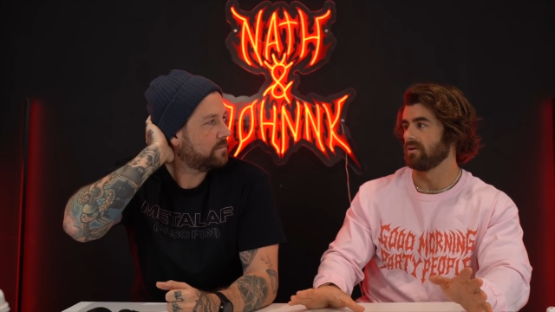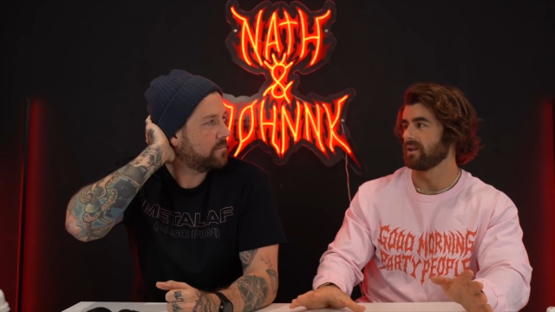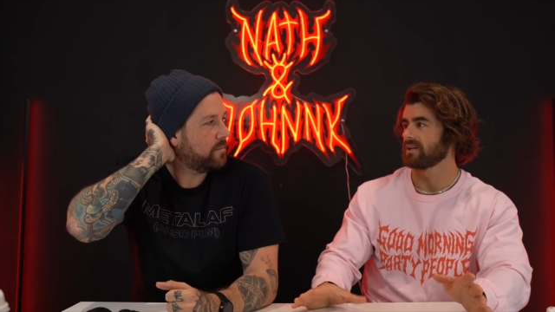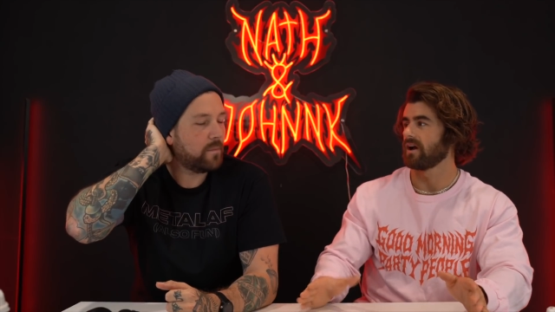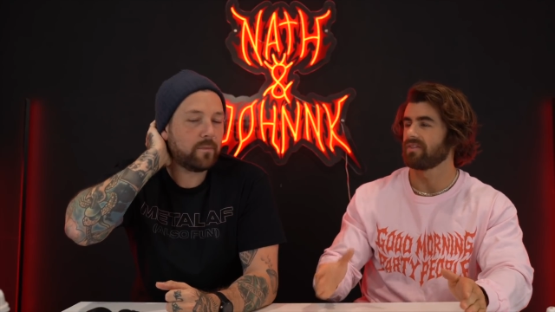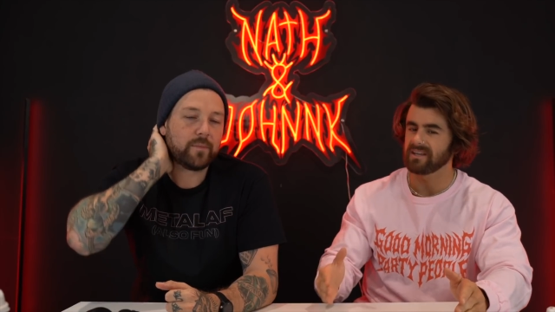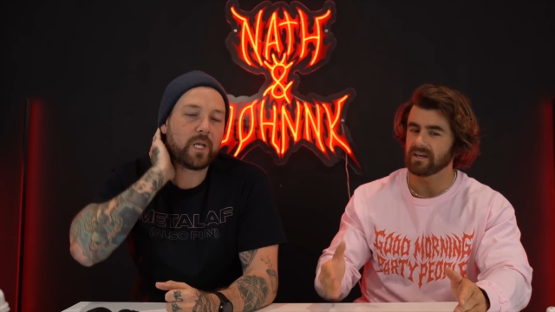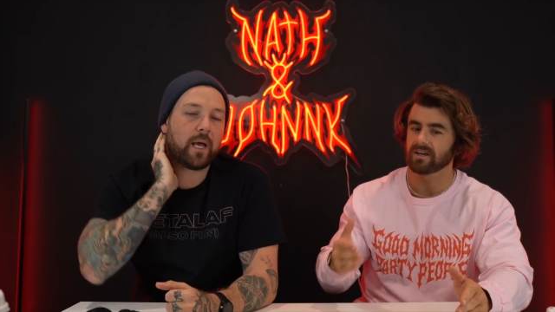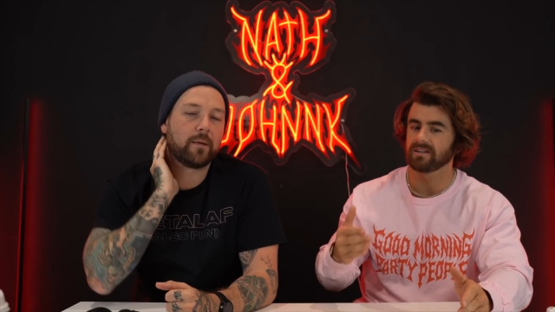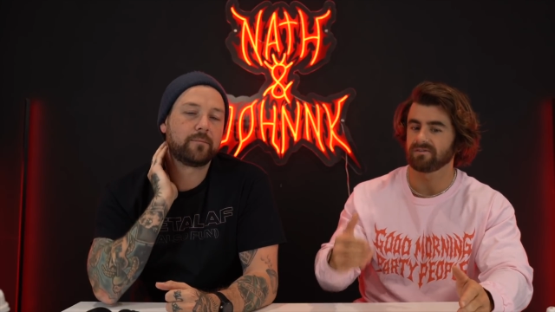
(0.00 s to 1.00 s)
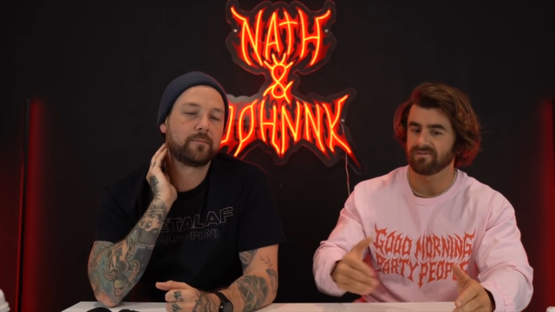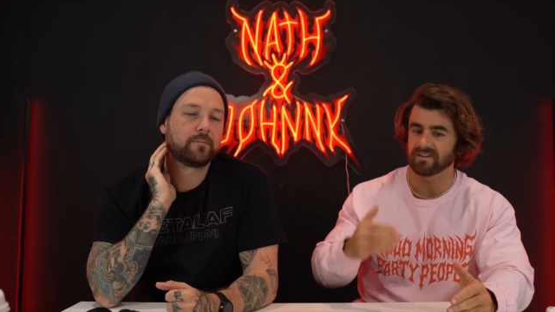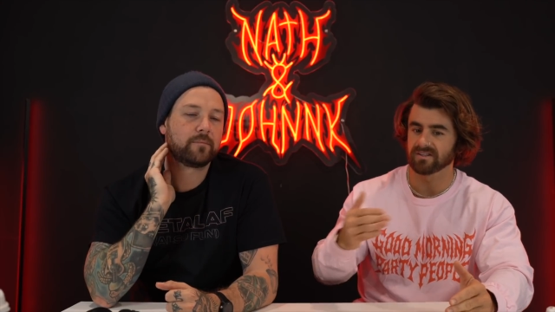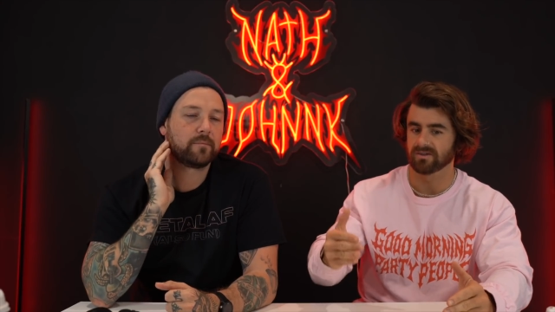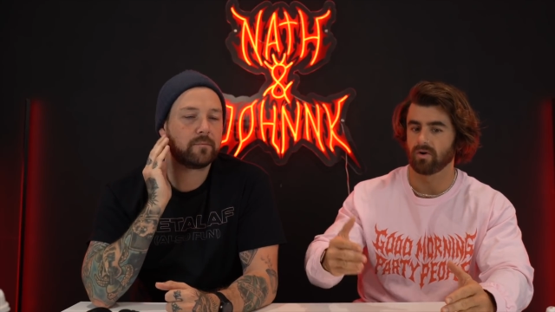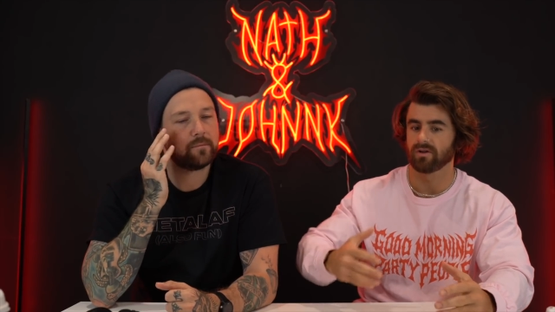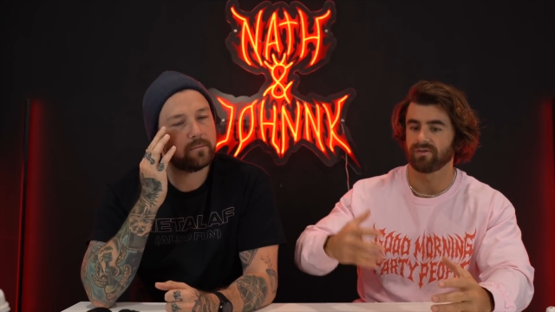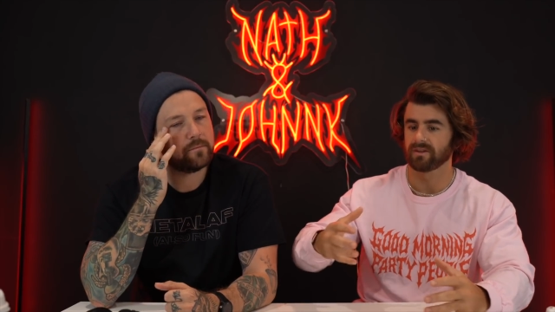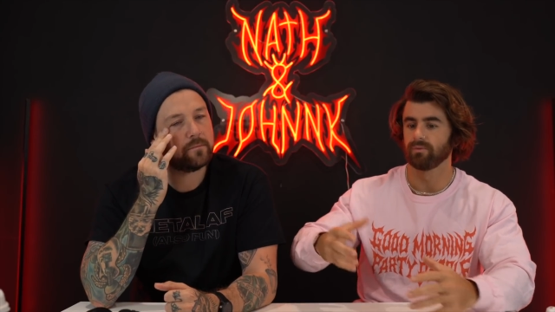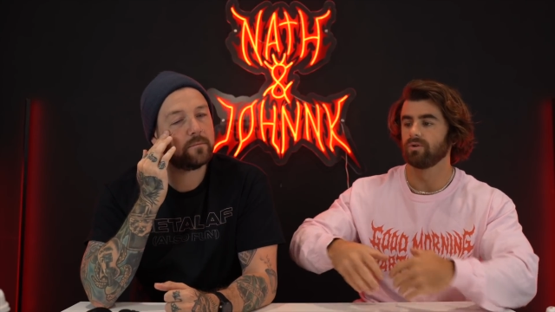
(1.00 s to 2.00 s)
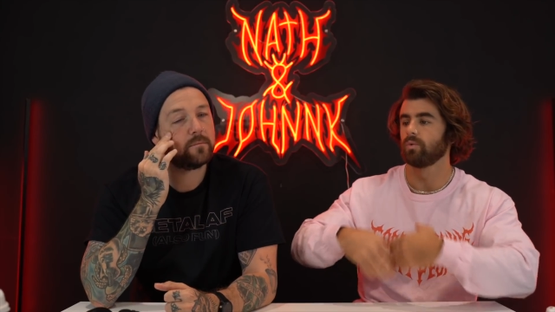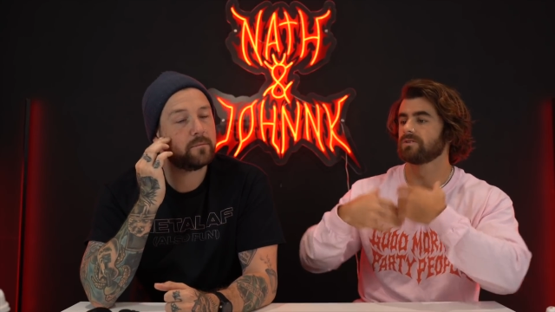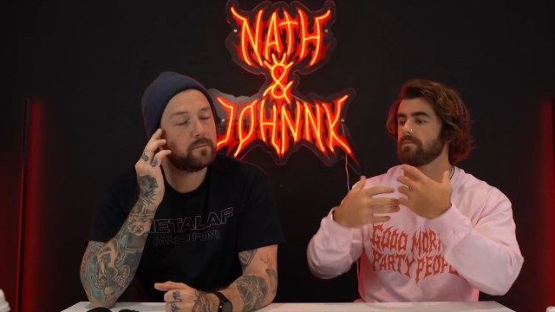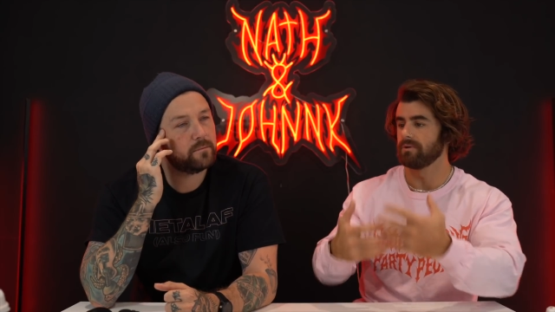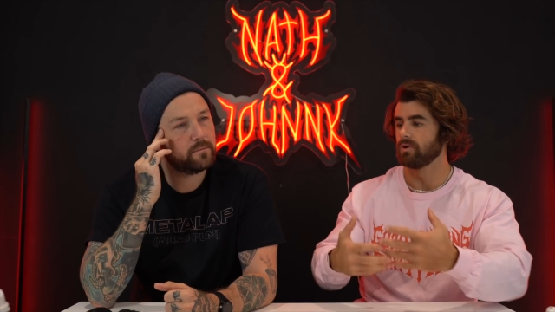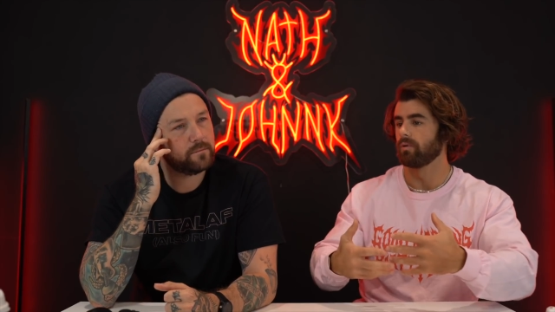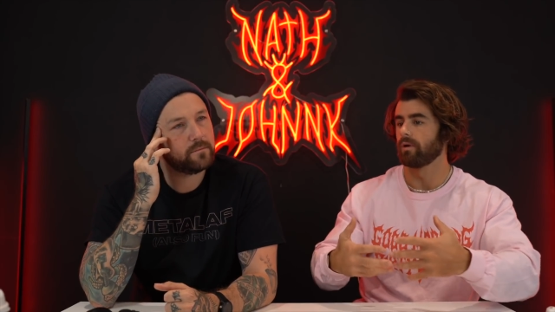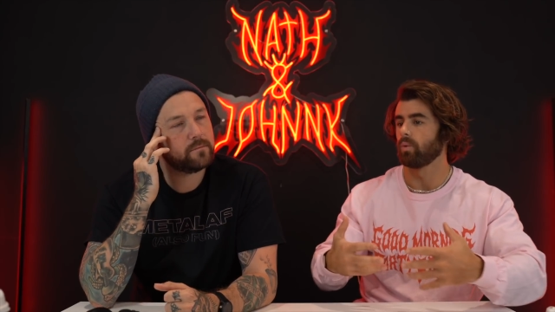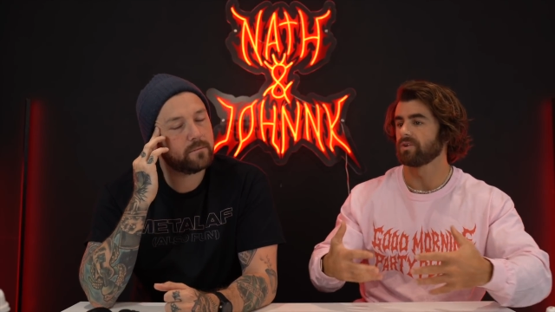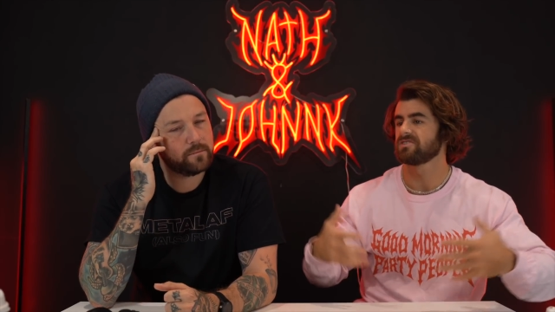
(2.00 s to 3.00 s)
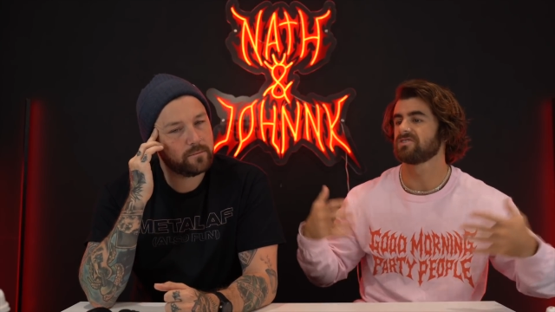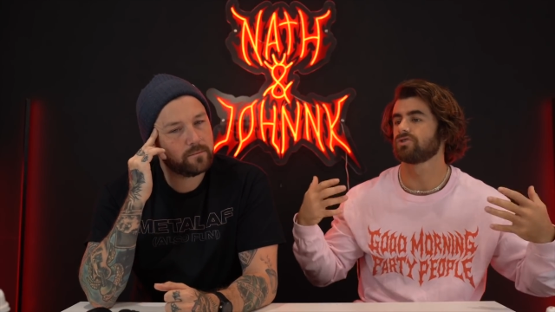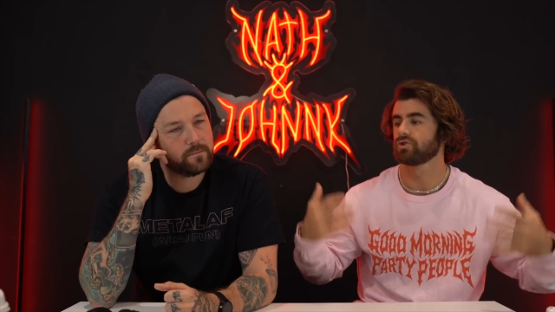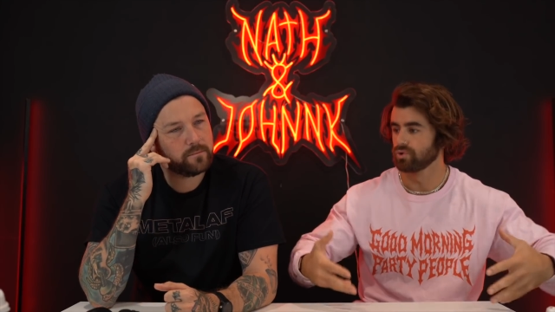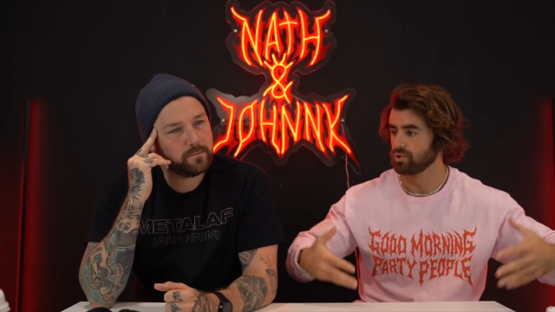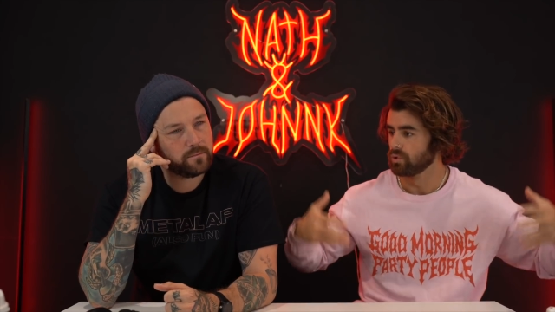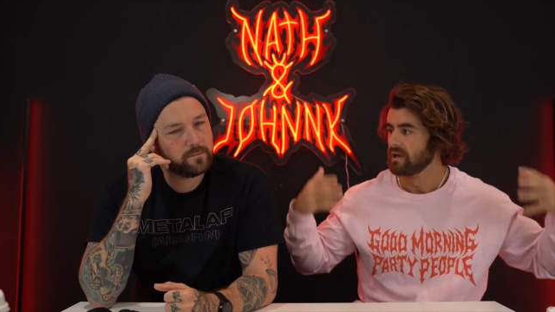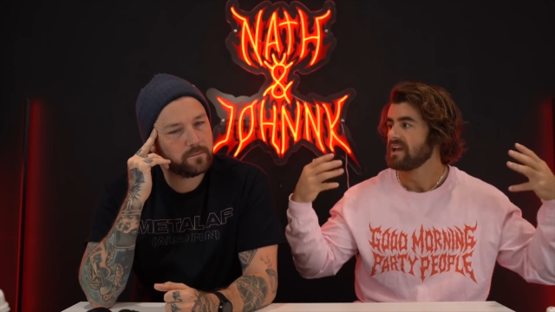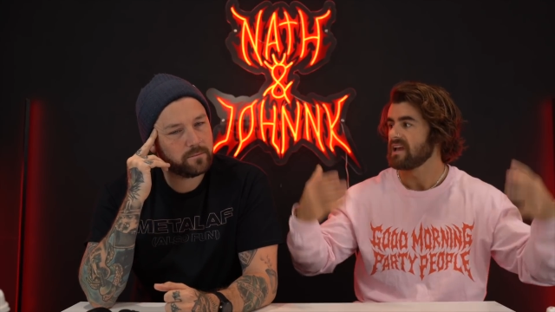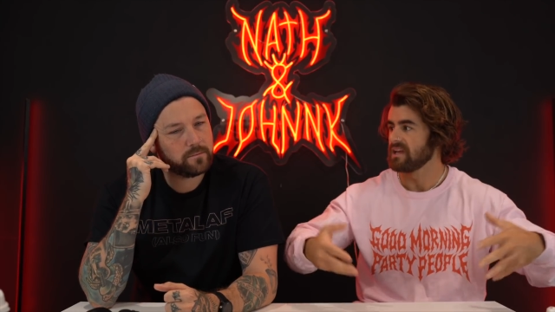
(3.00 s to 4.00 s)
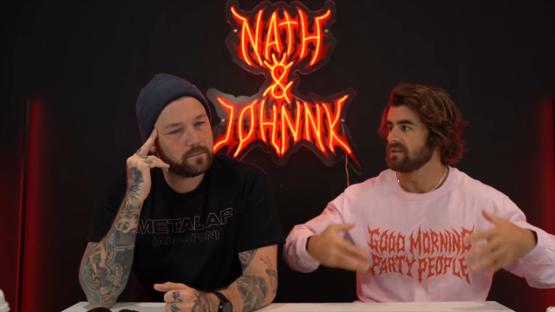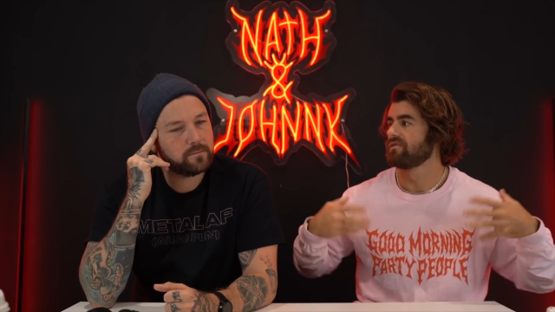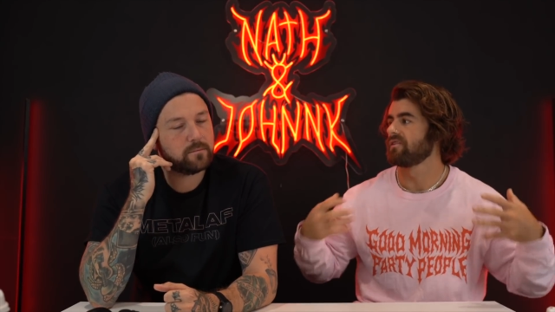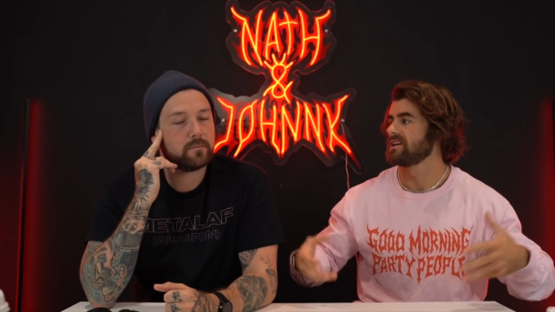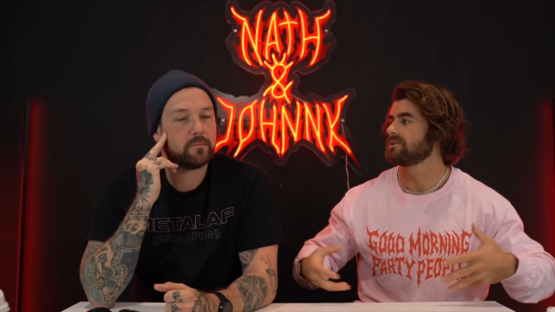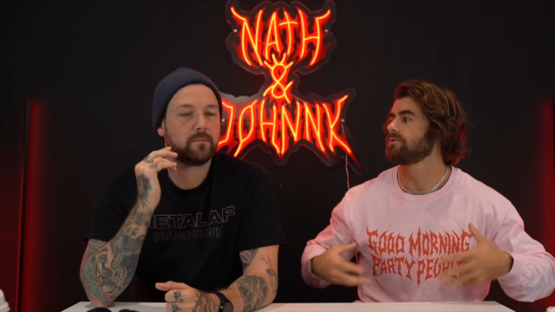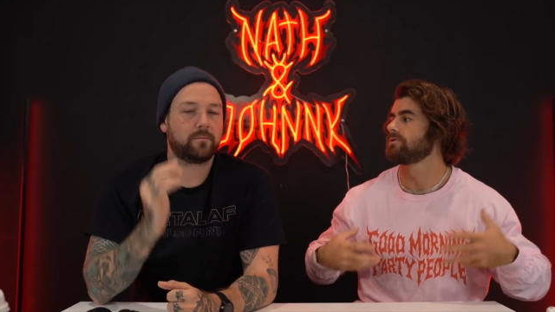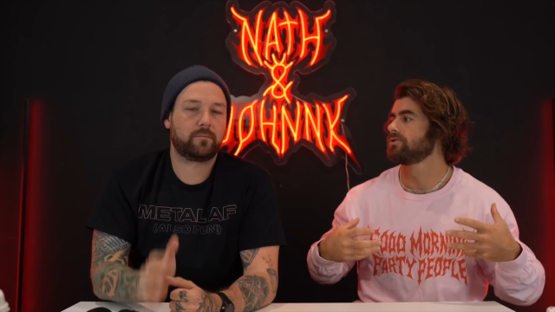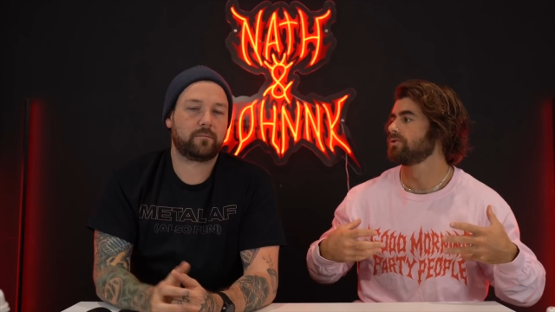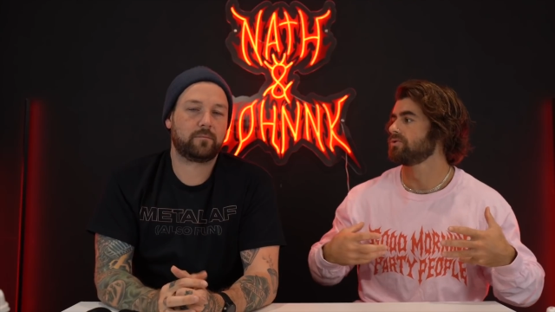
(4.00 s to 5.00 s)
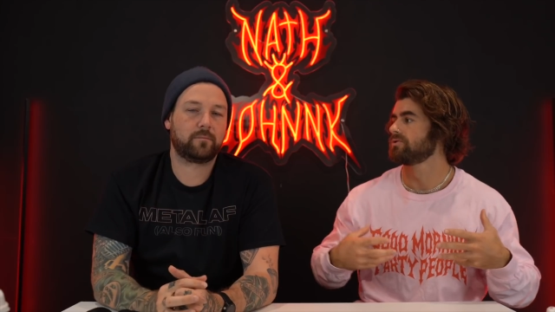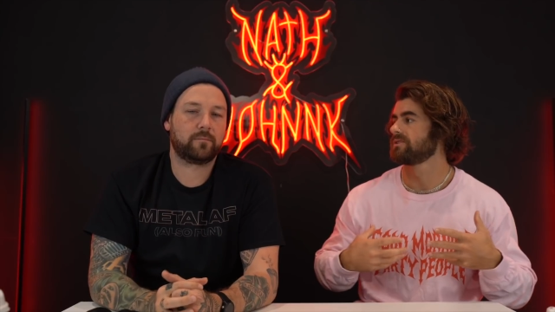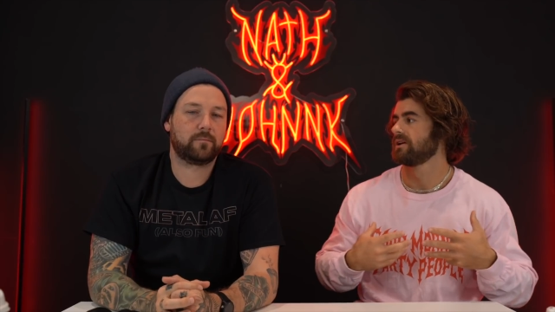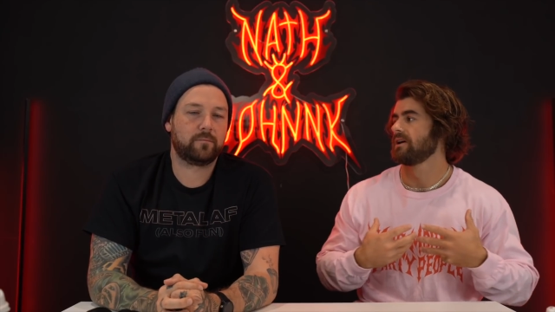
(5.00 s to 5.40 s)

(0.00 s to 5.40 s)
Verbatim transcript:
Speaker 1: Like I think because yeah. it fit the song, it fit the mood, it was a build. It wasn't just too in your face. It was used